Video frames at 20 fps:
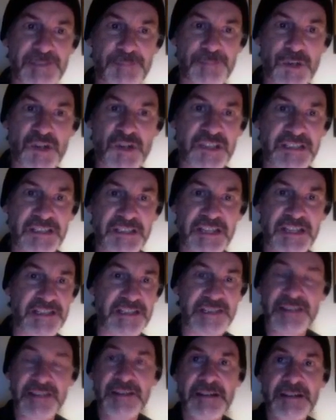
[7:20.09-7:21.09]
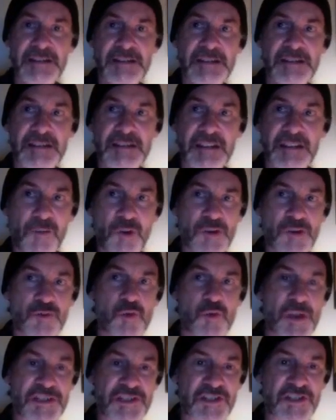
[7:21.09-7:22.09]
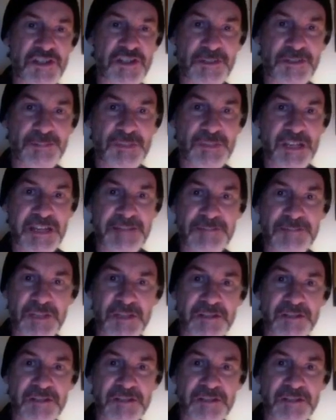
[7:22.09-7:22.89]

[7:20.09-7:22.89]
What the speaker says: burning nights. I won't question or blame you.